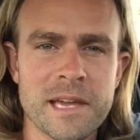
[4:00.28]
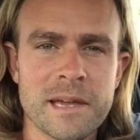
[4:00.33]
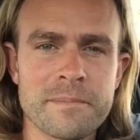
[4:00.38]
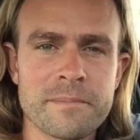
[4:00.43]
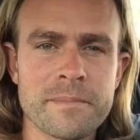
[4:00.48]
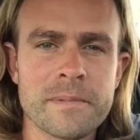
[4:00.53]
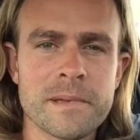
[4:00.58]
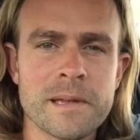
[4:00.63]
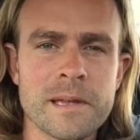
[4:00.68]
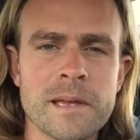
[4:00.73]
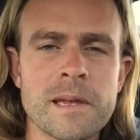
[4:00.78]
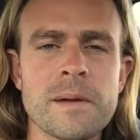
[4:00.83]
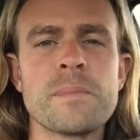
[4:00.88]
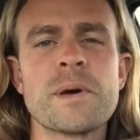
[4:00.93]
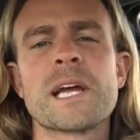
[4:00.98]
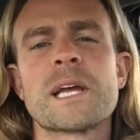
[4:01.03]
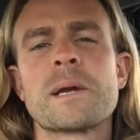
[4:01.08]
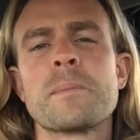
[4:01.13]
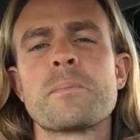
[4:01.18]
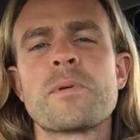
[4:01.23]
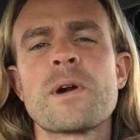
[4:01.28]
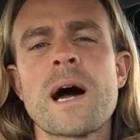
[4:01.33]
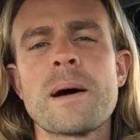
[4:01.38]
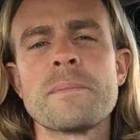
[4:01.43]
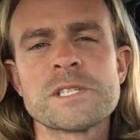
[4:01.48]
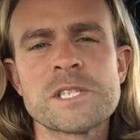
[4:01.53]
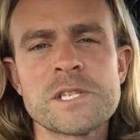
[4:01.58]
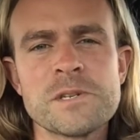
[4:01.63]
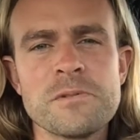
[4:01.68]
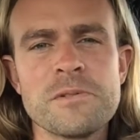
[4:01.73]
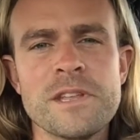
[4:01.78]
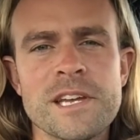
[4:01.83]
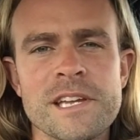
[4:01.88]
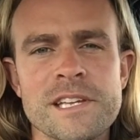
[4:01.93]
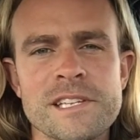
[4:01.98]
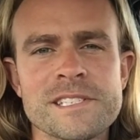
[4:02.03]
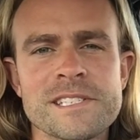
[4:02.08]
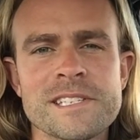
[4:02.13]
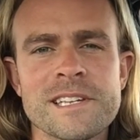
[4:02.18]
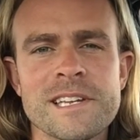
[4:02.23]
them. But I can promise you
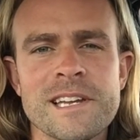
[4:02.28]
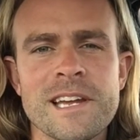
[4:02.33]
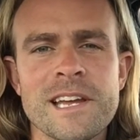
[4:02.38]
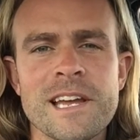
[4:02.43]
this,